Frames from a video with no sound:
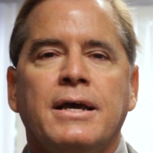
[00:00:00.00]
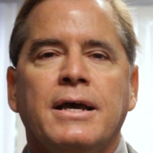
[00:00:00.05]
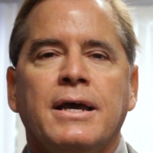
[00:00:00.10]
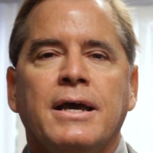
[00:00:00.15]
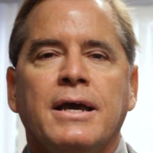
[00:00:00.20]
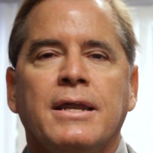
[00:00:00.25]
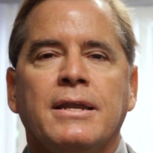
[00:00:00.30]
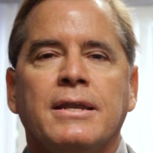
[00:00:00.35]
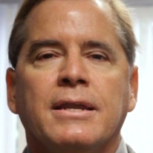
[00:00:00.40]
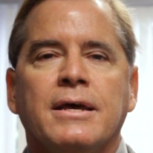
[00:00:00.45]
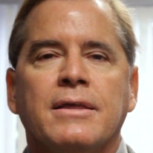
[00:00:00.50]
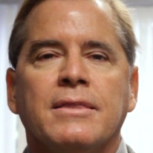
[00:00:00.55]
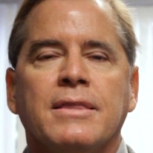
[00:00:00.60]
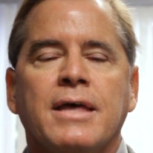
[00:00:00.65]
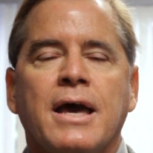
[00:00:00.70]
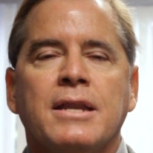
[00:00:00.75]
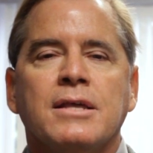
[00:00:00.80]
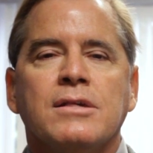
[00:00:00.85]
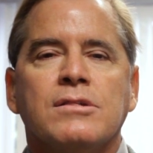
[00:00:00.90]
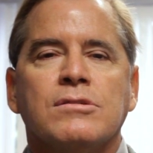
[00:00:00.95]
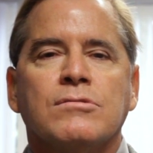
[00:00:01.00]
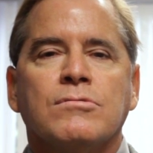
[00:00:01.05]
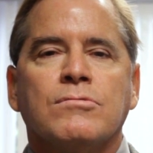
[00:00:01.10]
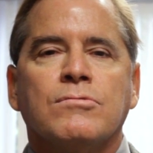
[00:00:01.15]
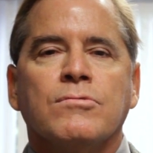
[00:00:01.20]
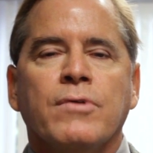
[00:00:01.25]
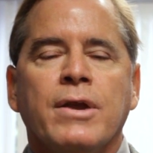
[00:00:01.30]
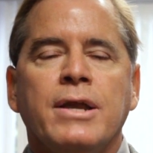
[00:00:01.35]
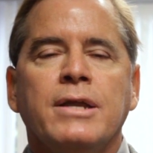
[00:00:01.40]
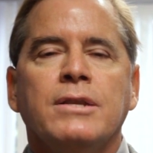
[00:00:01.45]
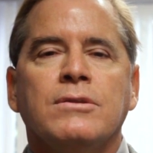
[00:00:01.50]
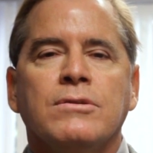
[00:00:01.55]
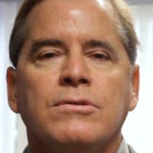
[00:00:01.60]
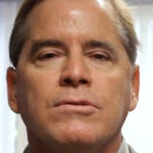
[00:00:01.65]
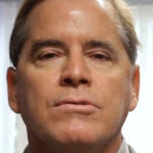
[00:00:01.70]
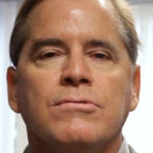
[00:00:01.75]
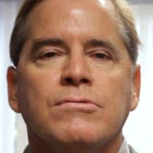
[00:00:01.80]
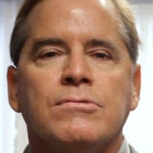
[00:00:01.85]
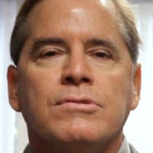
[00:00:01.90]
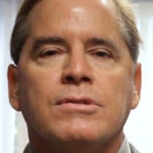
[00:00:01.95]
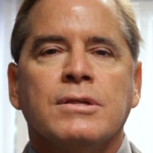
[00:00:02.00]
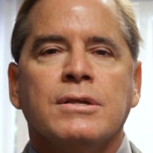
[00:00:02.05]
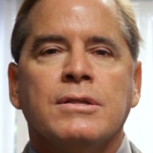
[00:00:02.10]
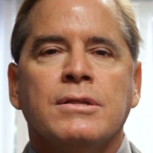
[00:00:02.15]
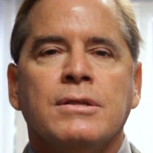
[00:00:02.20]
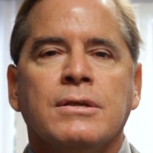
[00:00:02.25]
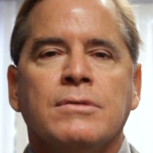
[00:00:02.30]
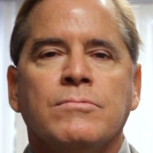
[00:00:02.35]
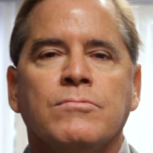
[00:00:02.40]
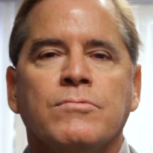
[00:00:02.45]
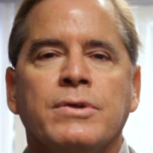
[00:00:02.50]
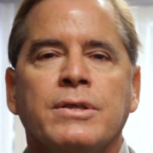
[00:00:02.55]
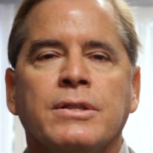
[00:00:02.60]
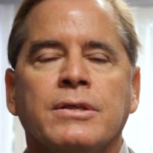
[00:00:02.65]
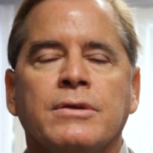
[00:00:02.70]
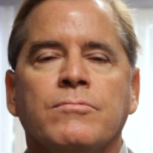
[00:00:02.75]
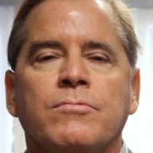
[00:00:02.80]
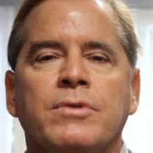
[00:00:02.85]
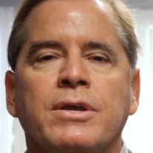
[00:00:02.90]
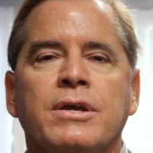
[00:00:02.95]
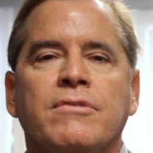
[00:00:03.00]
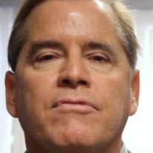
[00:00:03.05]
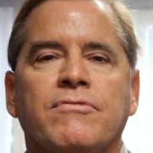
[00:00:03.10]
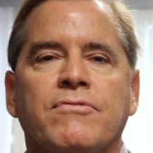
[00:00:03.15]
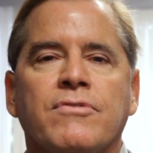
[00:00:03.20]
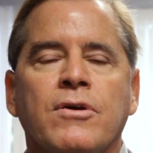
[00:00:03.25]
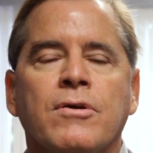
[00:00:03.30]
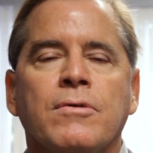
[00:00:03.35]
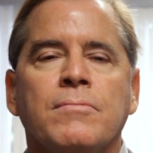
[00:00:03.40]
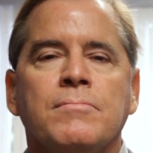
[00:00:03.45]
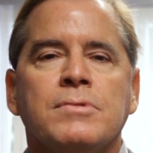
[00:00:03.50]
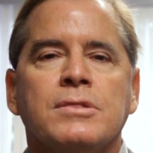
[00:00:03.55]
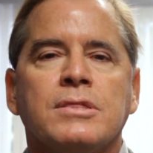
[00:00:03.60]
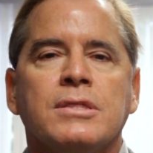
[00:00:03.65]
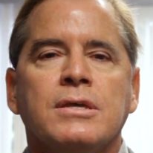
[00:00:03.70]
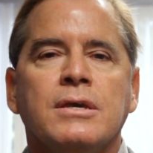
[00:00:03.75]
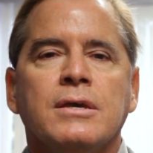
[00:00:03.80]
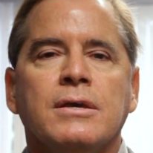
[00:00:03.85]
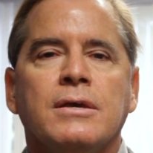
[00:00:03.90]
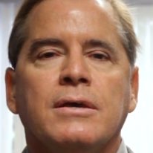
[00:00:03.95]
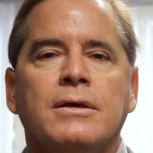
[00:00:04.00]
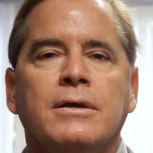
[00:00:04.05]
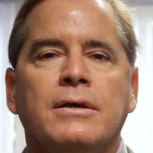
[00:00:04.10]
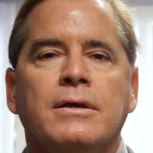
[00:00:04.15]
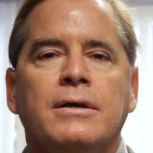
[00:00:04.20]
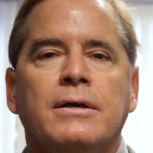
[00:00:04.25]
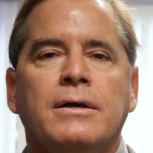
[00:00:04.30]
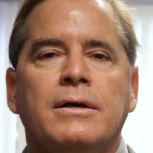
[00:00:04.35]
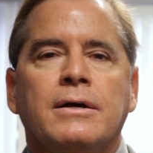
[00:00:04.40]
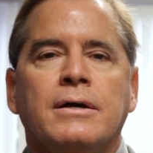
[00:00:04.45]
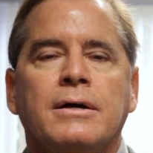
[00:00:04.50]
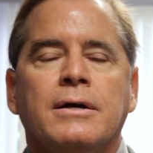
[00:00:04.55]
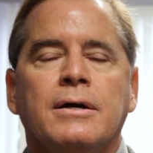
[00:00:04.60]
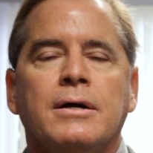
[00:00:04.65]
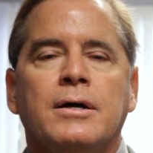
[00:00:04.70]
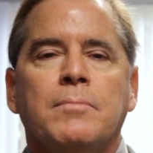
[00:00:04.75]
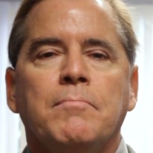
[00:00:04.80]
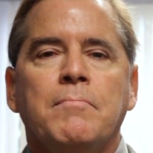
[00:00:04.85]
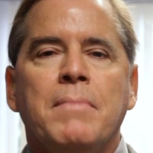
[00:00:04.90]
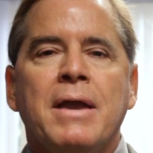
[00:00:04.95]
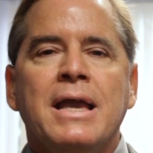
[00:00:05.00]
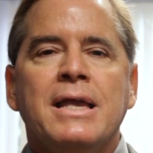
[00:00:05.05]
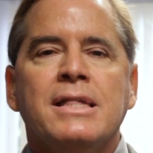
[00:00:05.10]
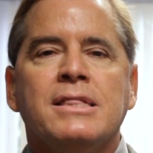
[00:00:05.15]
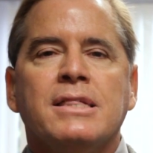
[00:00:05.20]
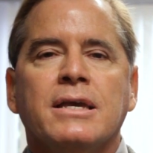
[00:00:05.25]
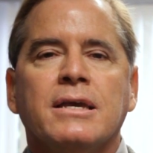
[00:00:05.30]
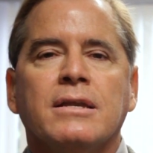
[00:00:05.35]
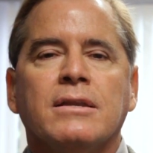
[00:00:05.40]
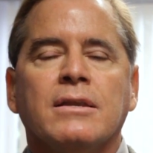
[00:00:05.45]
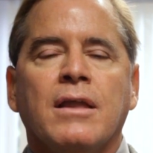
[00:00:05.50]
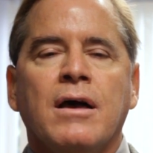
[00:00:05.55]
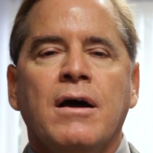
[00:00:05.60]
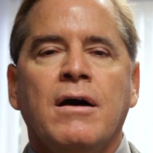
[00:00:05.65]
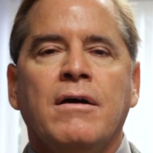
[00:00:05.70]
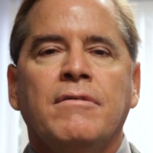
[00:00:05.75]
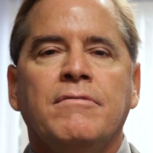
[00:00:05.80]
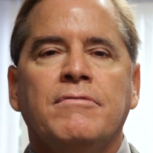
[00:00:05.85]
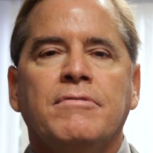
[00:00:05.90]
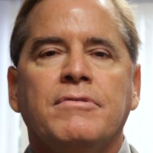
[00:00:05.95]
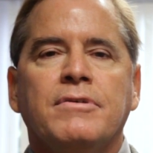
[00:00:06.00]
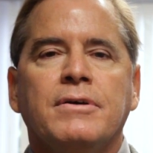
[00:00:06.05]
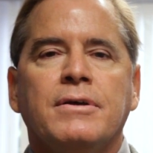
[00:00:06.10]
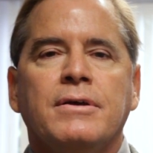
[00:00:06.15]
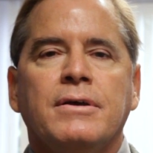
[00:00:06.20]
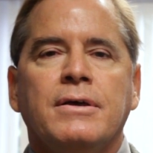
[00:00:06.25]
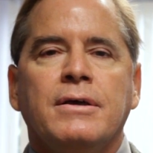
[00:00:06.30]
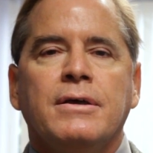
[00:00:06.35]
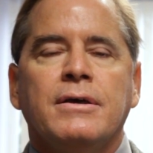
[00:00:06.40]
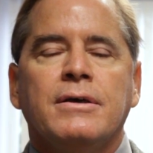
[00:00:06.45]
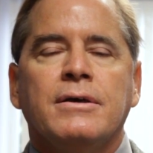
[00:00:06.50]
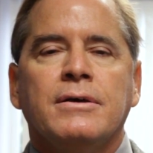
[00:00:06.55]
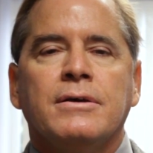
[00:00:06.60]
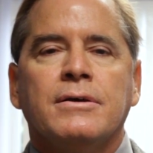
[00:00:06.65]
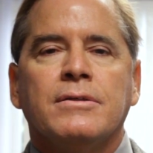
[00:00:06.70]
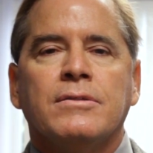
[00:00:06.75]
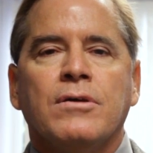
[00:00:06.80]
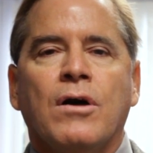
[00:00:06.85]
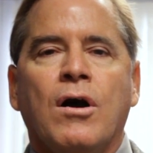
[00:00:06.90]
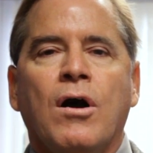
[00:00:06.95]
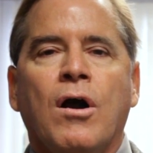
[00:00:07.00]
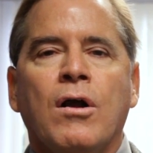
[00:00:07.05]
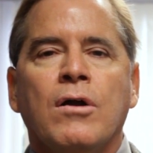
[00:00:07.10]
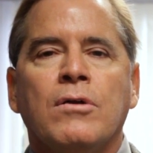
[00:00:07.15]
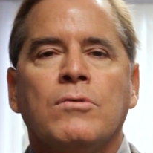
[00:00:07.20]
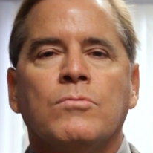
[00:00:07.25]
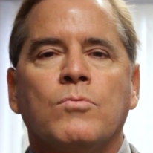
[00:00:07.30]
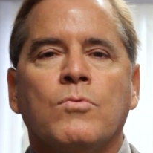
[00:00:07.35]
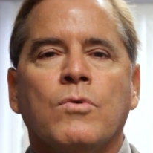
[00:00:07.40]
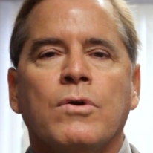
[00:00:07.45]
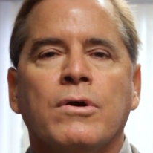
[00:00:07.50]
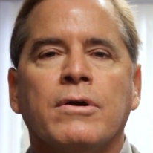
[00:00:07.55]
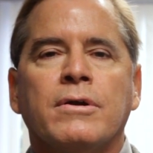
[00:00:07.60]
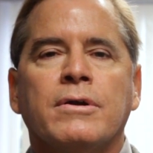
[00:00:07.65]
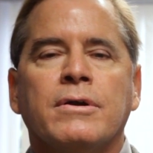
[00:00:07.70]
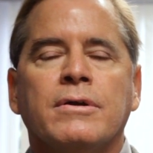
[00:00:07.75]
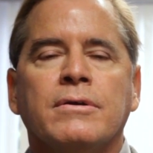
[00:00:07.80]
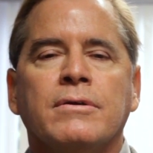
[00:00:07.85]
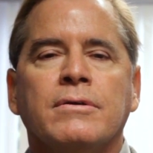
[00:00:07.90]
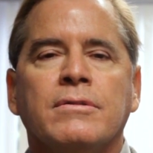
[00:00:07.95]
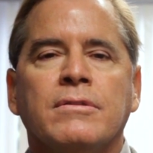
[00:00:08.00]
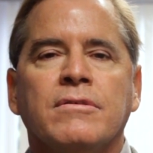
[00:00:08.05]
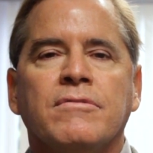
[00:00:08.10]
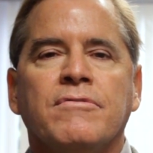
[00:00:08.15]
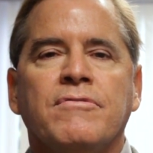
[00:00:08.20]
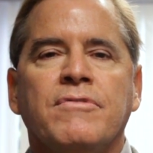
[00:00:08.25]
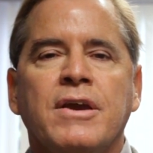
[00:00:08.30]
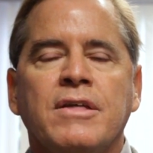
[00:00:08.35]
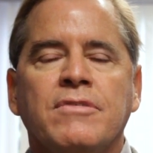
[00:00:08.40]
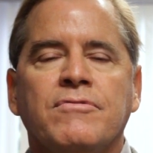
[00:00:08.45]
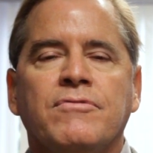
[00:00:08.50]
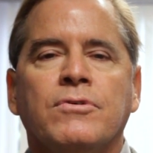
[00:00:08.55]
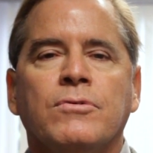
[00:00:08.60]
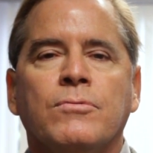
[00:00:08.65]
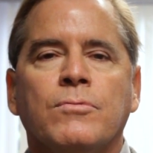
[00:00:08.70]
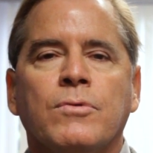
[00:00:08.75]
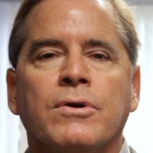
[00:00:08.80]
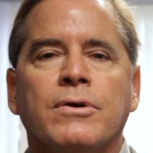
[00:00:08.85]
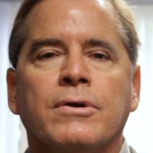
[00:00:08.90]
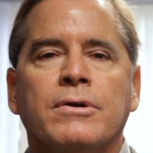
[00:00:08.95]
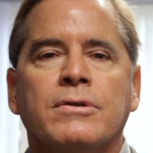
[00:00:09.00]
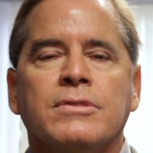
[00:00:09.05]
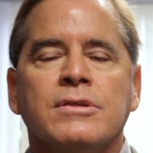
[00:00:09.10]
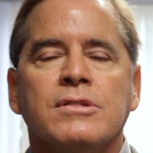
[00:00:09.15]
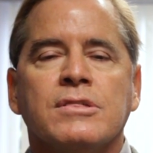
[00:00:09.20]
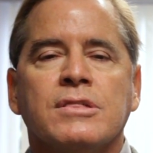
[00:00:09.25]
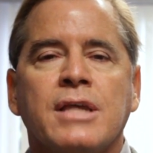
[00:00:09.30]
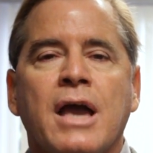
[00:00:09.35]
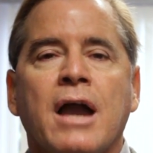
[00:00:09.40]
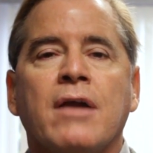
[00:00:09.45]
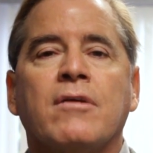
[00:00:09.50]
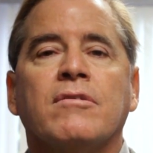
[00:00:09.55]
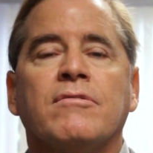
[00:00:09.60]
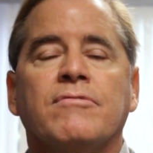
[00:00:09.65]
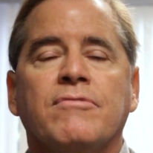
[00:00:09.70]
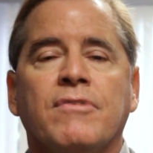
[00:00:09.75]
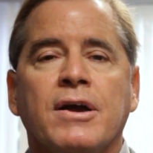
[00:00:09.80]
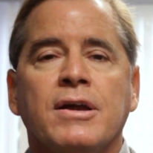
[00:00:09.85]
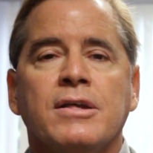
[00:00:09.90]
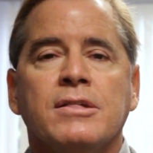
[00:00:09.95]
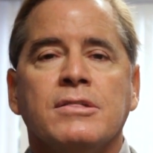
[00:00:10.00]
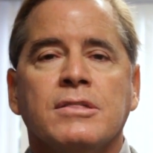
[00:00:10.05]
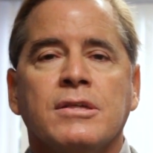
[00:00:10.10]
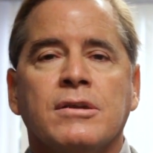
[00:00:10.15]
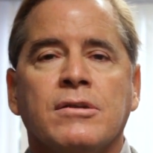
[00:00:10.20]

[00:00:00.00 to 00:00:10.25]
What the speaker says: And that is great news. It really reaffirms the amazing love, the hard work, the faithful work, the sacrifice